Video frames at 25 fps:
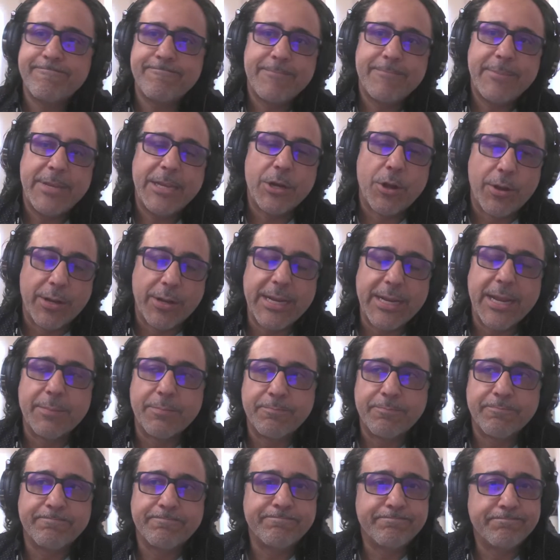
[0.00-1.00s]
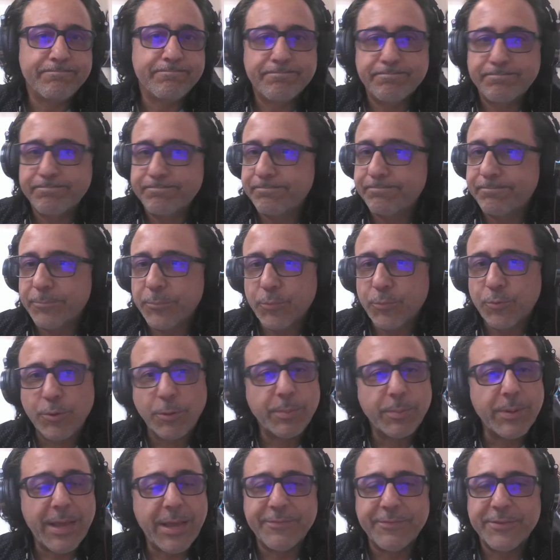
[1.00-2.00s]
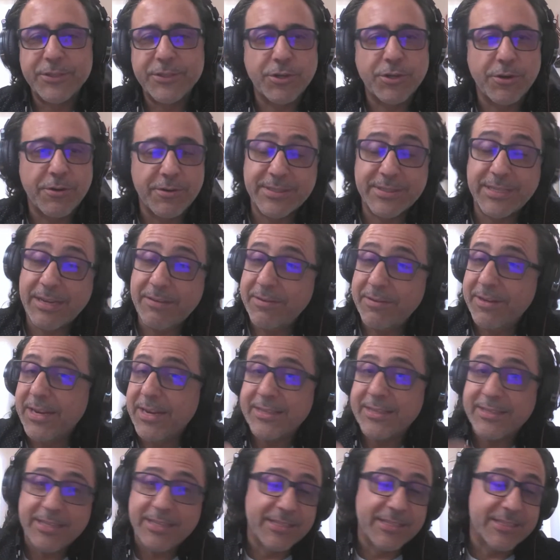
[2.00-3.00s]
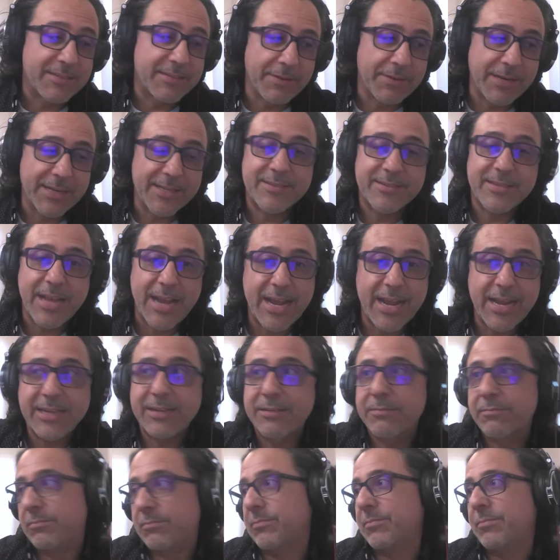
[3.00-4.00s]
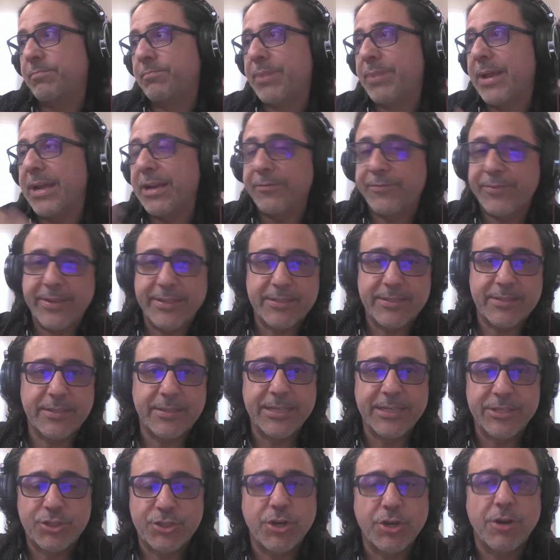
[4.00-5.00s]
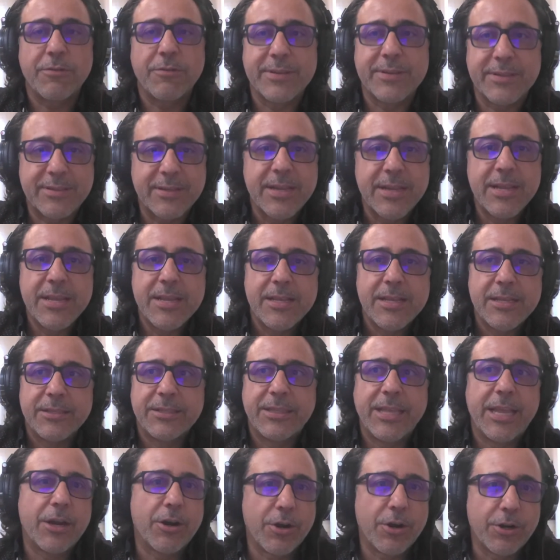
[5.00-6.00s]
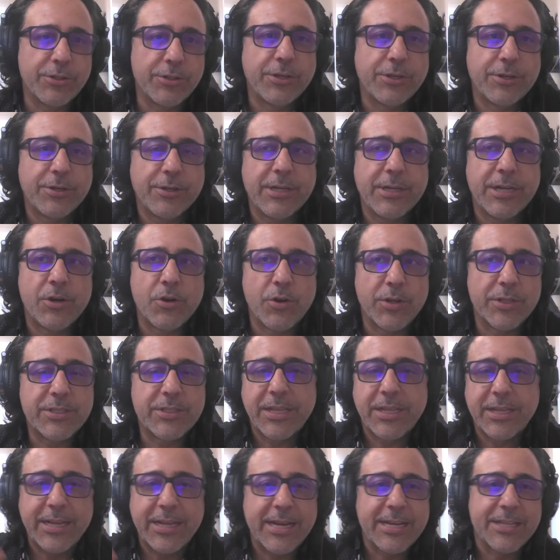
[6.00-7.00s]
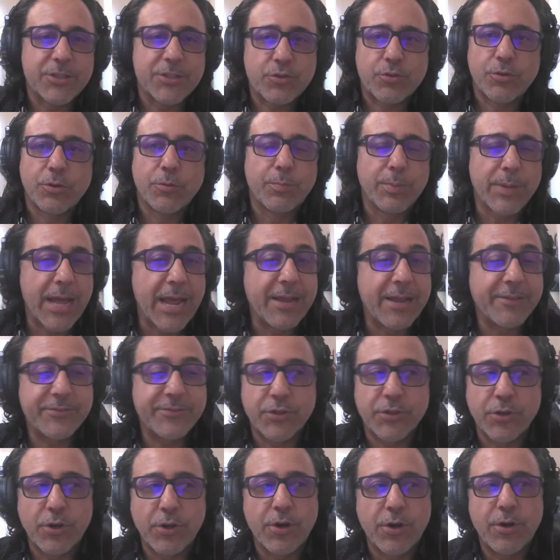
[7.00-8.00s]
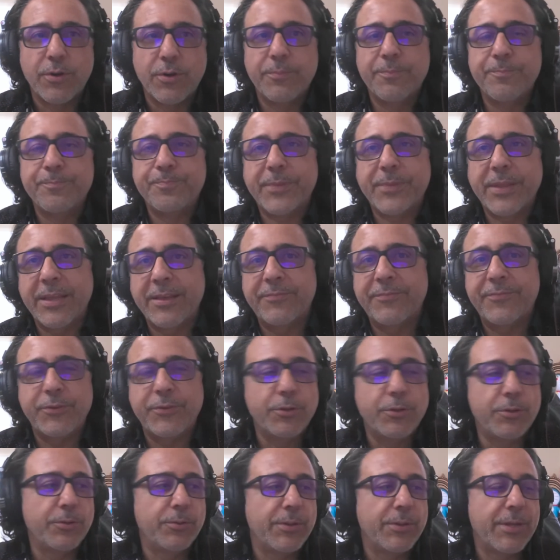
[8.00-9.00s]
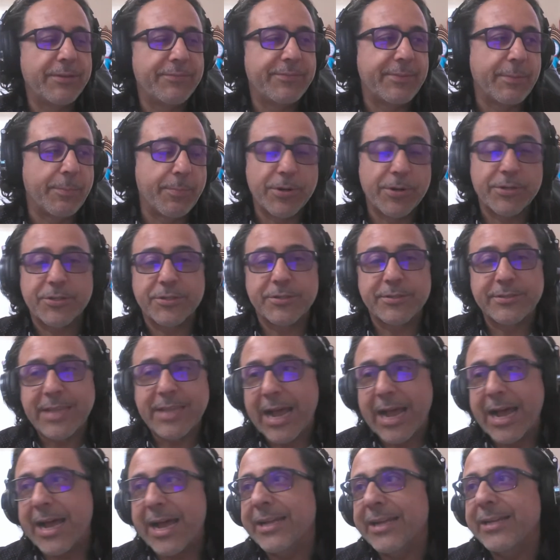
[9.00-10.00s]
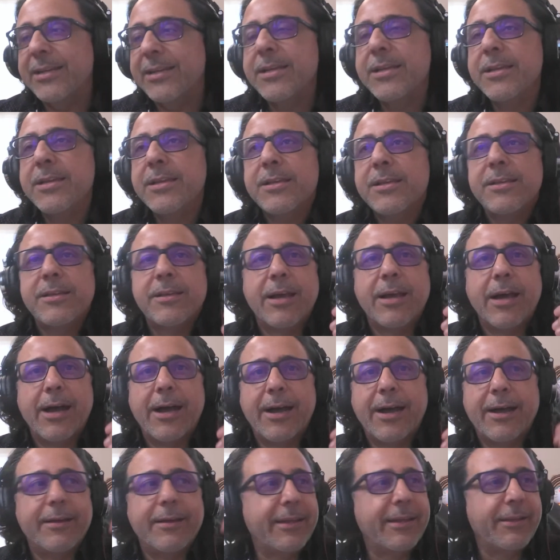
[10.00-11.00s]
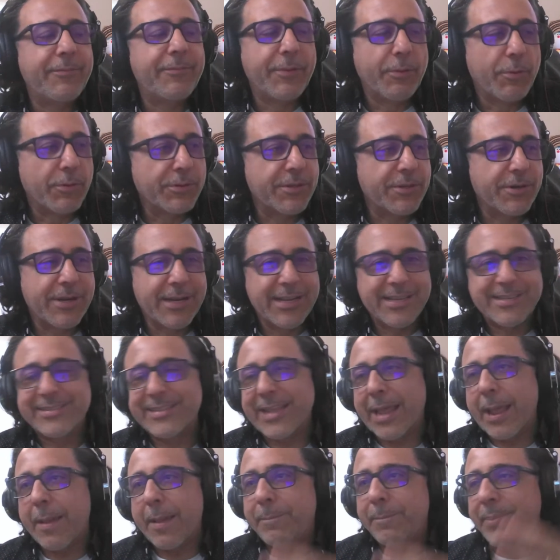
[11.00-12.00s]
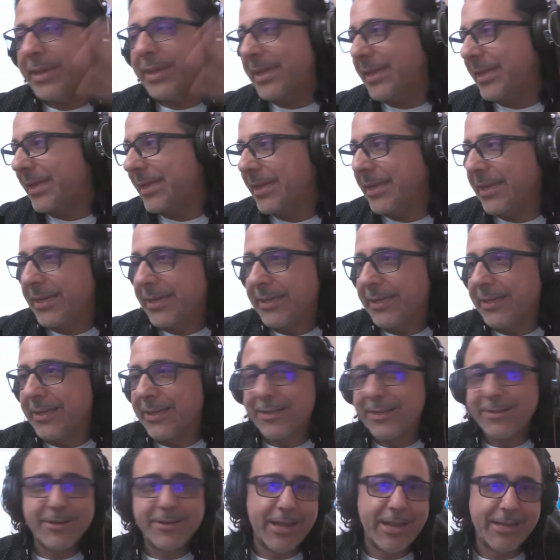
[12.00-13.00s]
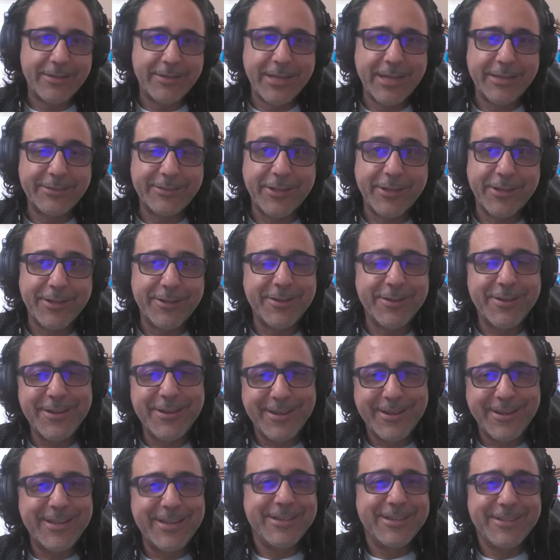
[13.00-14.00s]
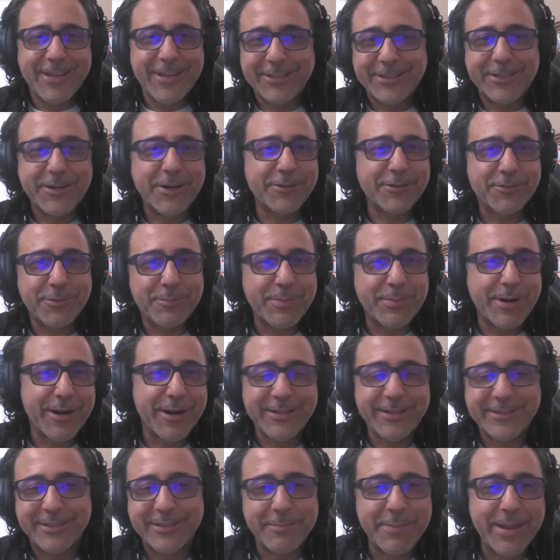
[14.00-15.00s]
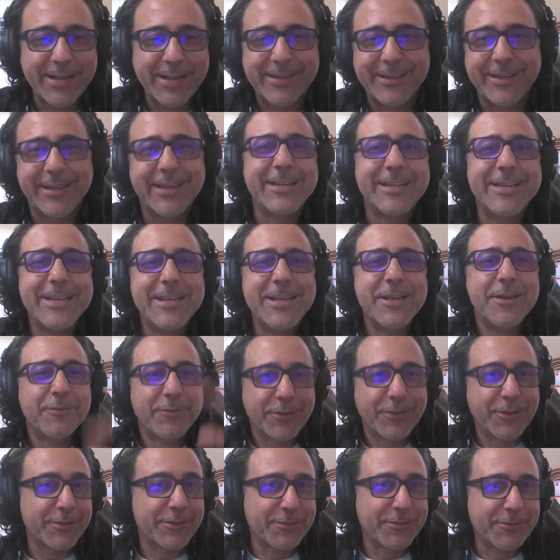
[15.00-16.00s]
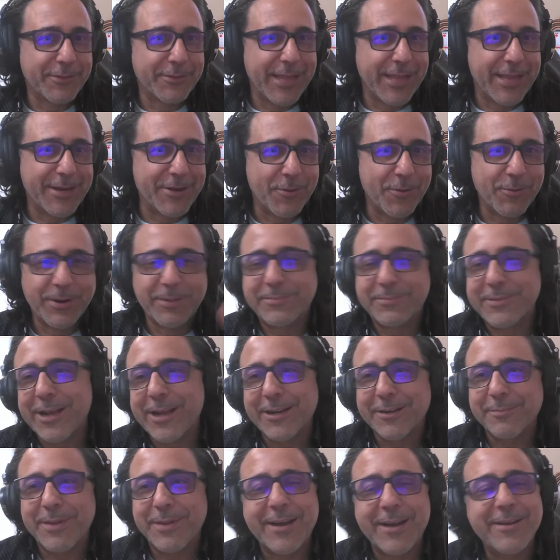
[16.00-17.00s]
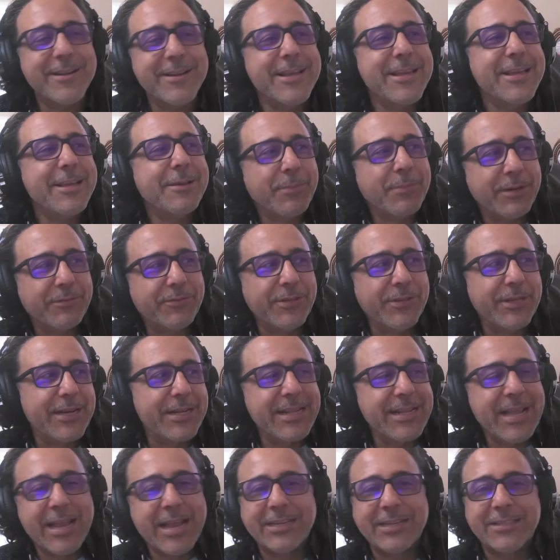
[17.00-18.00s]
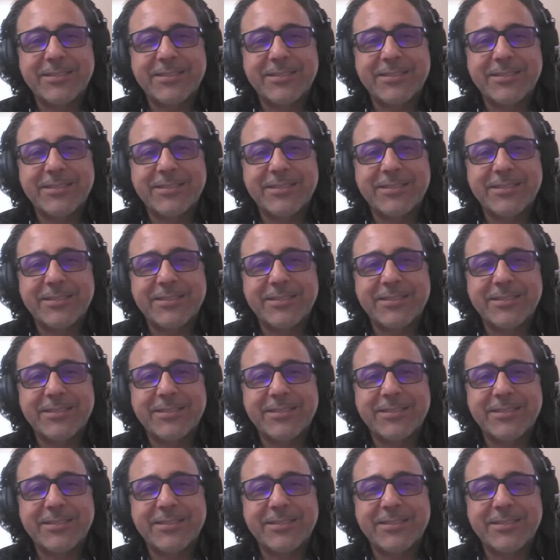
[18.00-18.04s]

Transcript: Again, group life insurance, even in the civilian side, benefits insurance. It's group life. So if the person died, if it wasn't a stampede, not the country bar in Temecula, for those of you that know what I'm talking about, but if you're in